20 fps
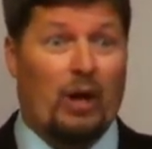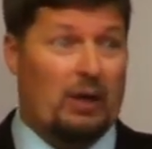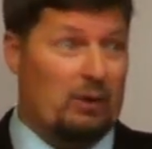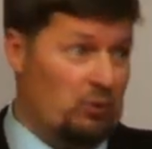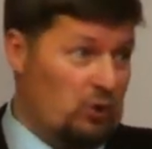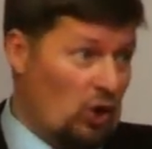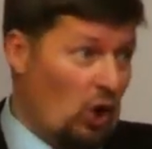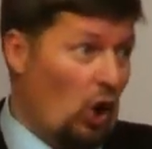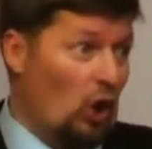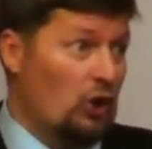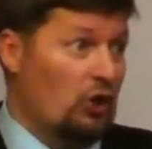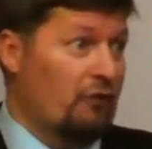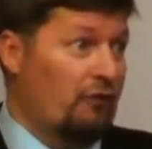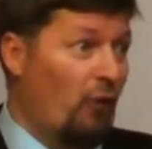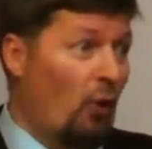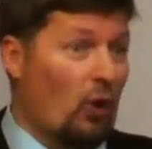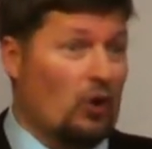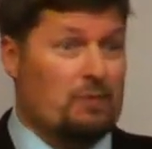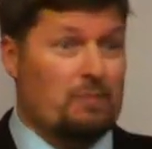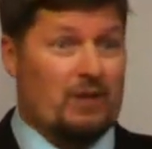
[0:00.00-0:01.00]
it was called
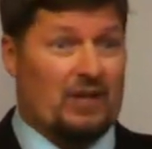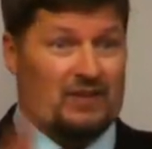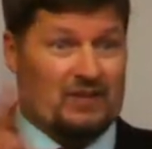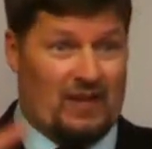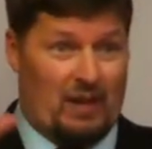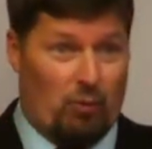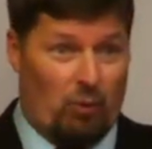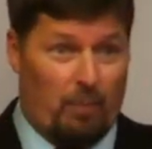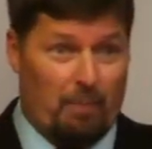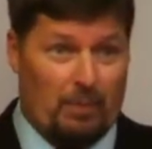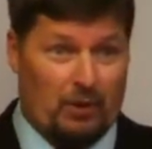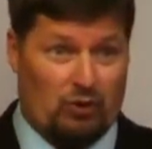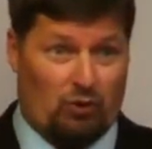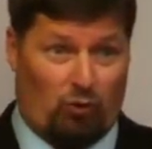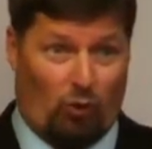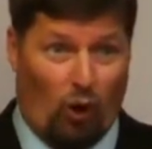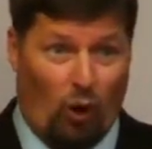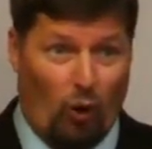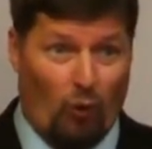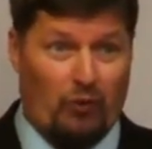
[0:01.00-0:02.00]
divorce because they were
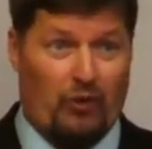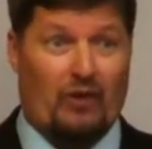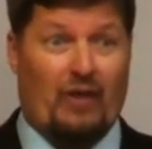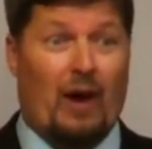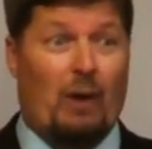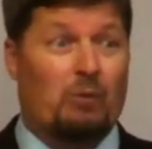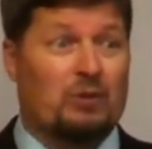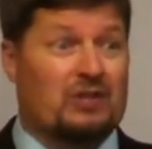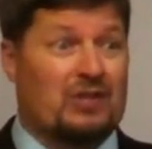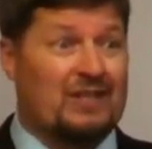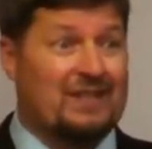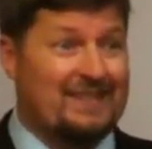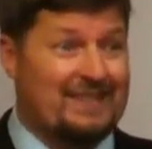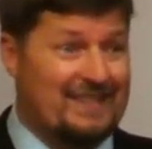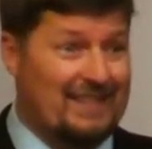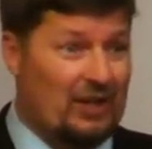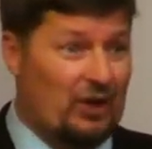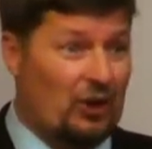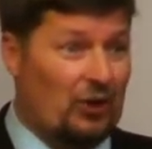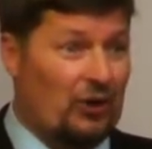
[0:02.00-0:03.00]
betrothed and that was
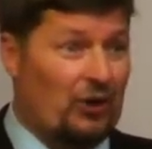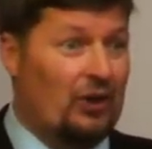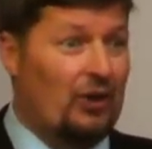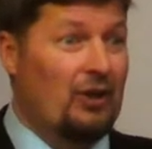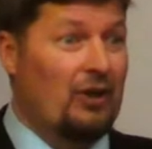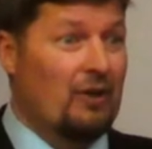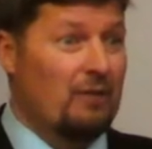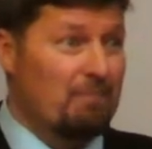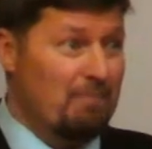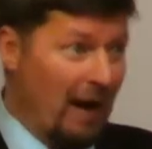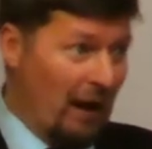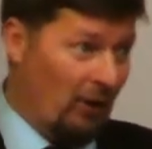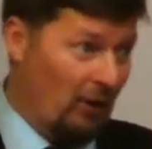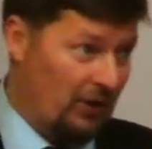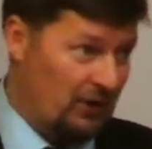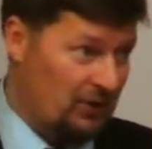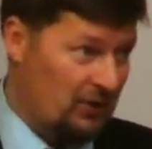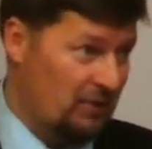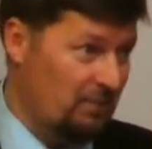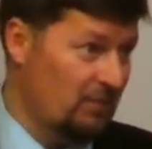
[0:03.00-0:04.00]
considered
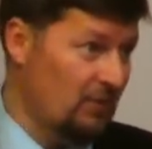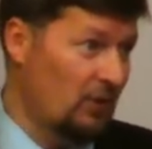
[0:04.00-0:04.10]
marriage.